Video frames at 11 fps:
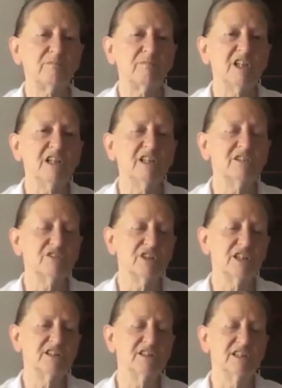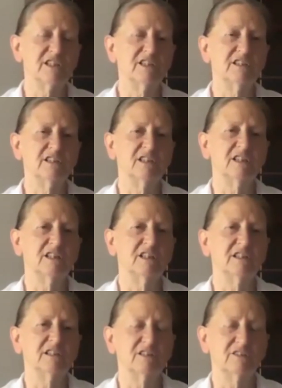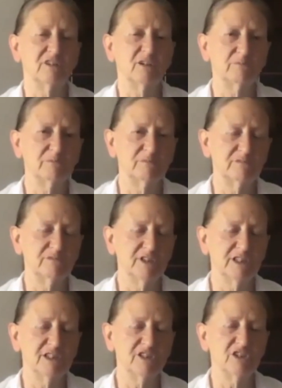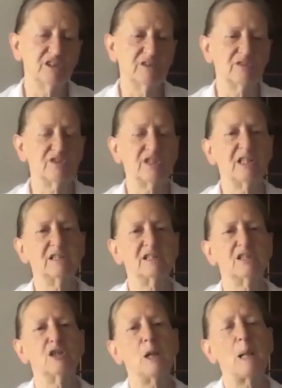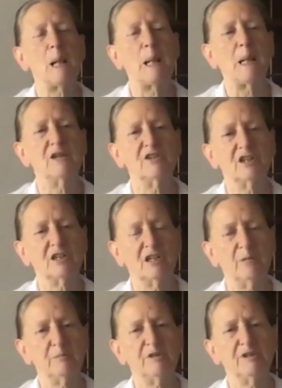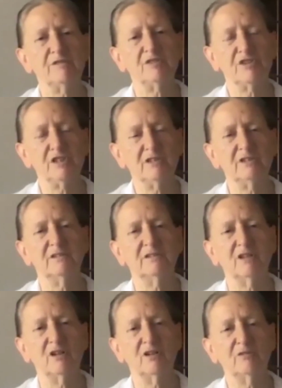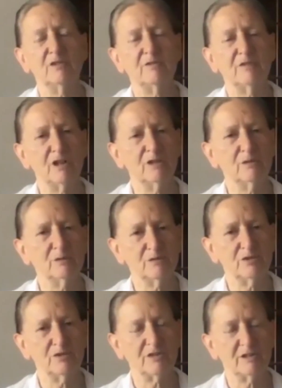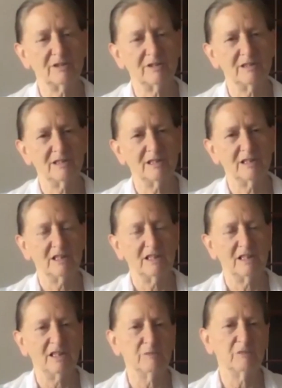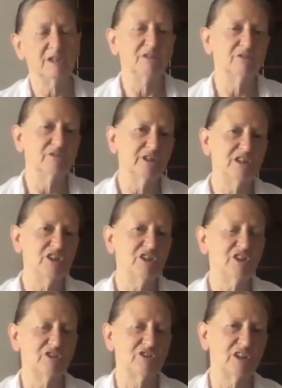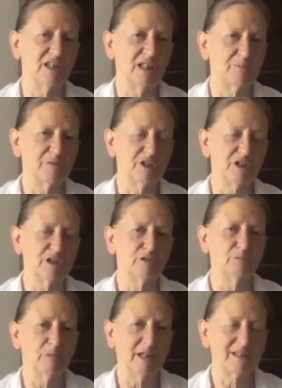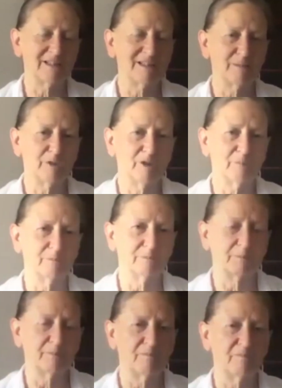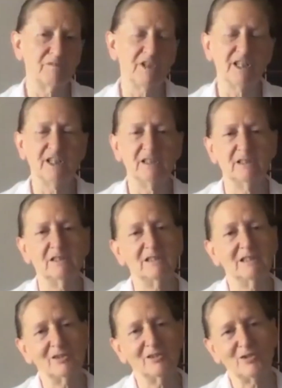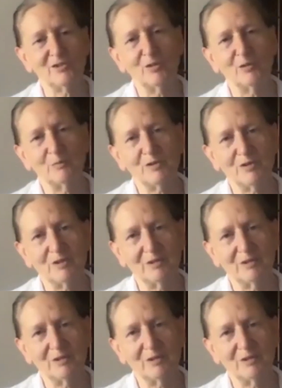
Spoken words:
it is said in some religions that the cup of sin overflows, and when it reaches an absolute maximum, then it stops.